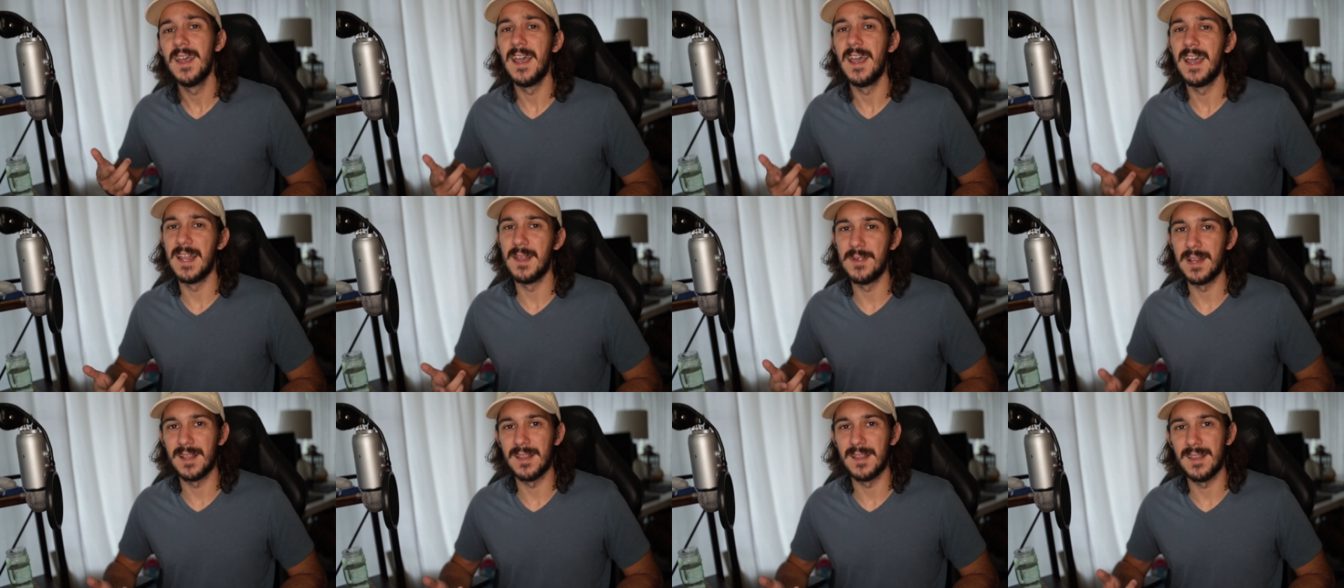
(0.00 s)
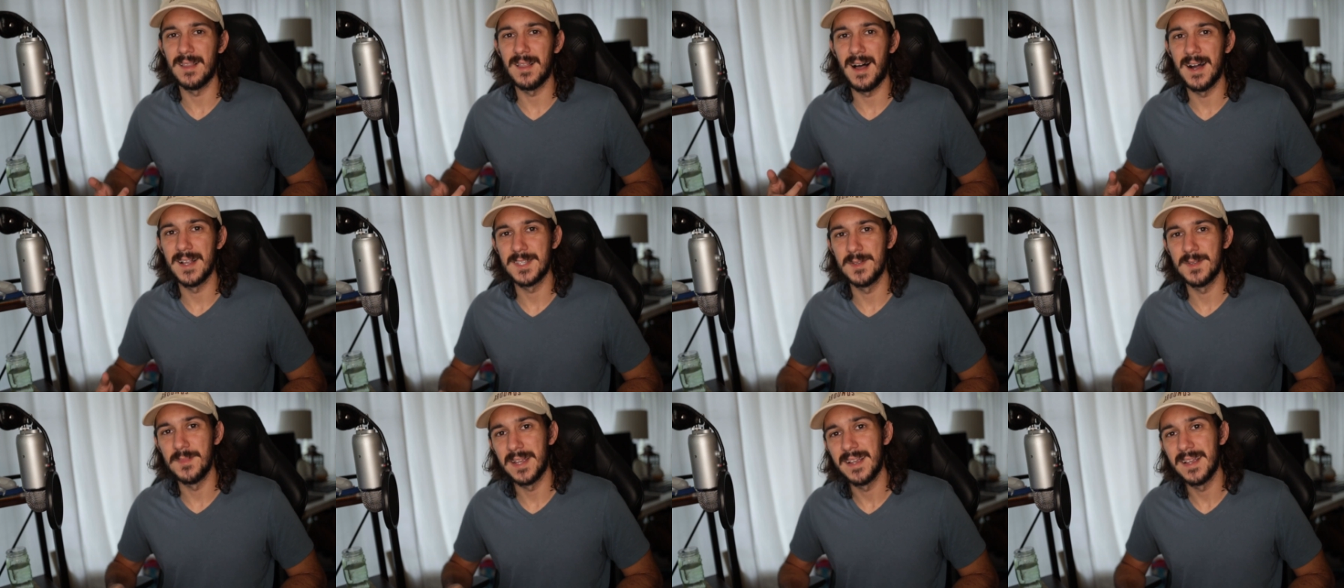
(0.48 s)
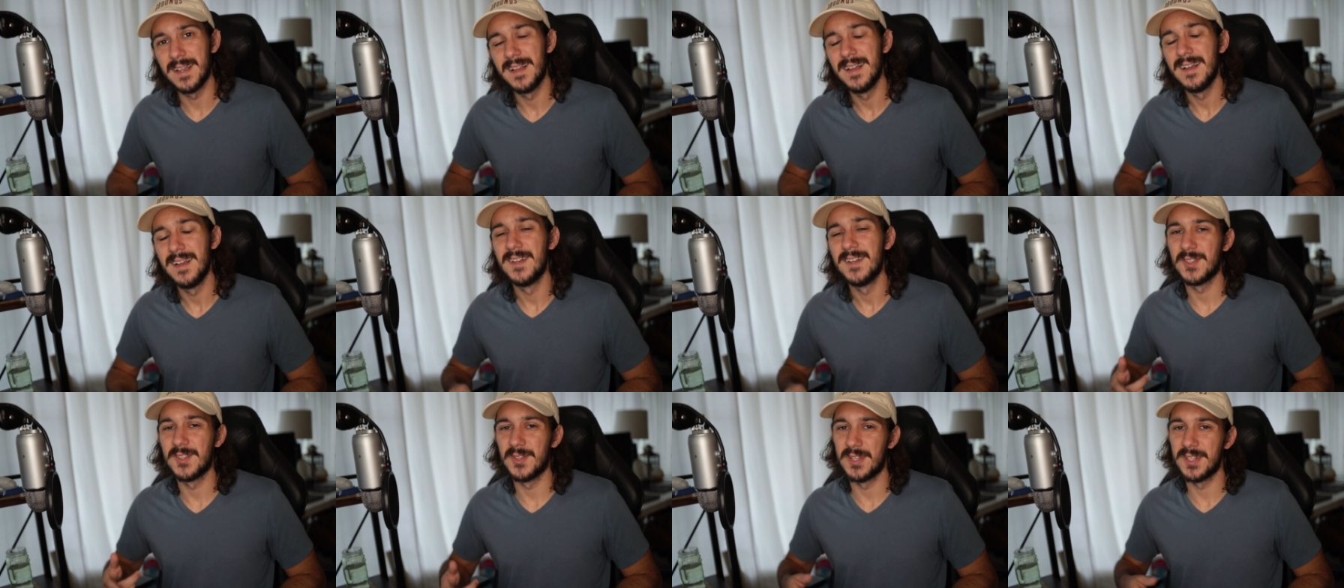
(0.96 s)
It'd mean a lot to me.
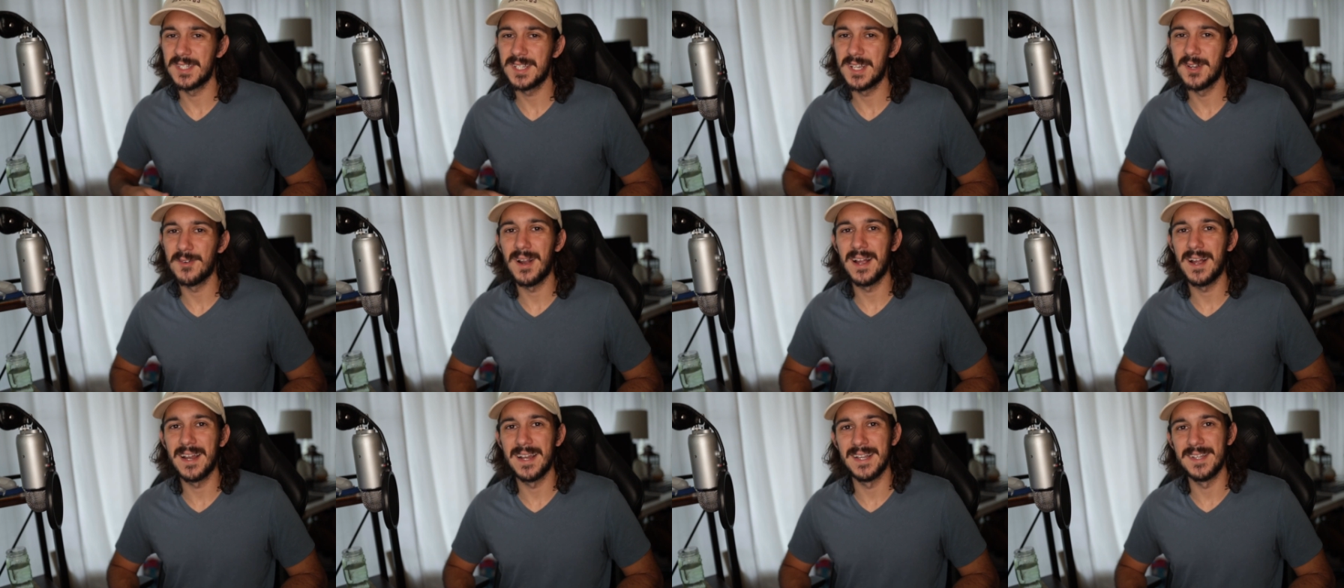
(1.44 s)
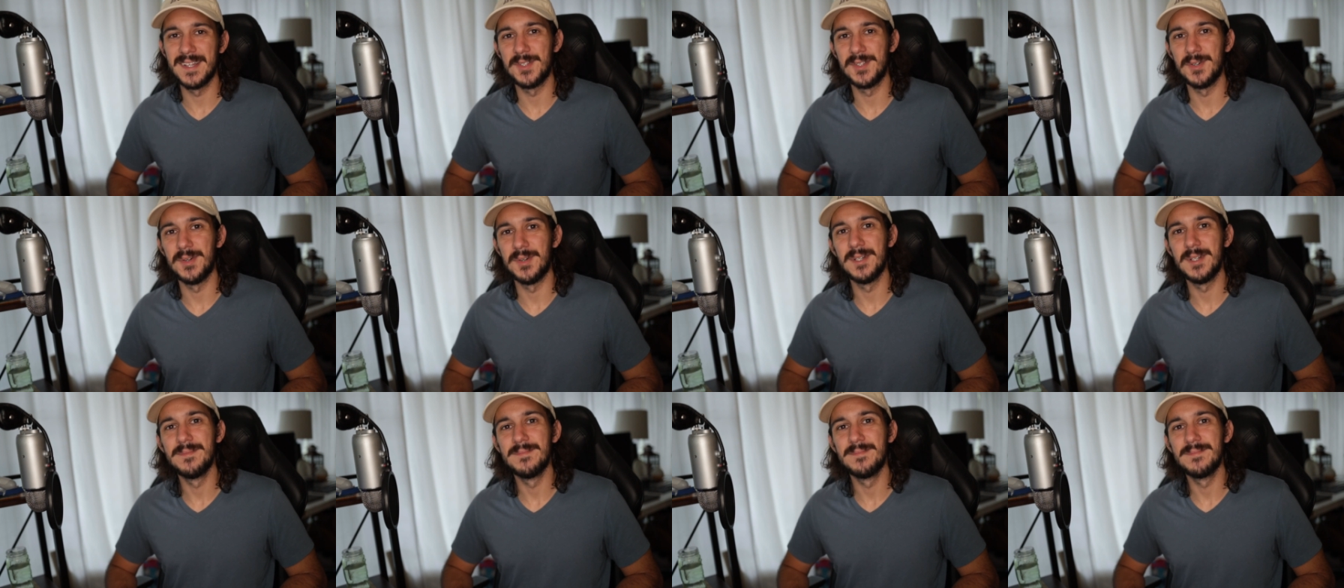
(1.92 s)
So let's get right into it.